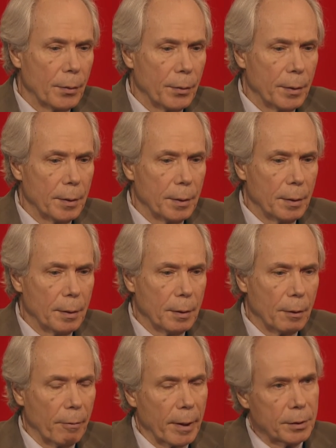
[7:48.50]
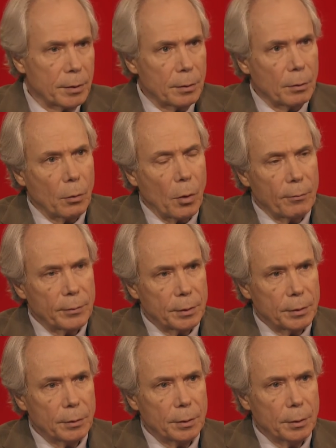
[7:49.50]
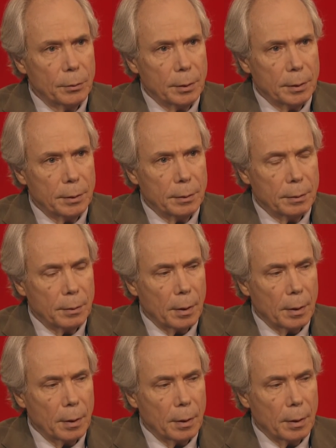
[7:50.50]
the correction officers union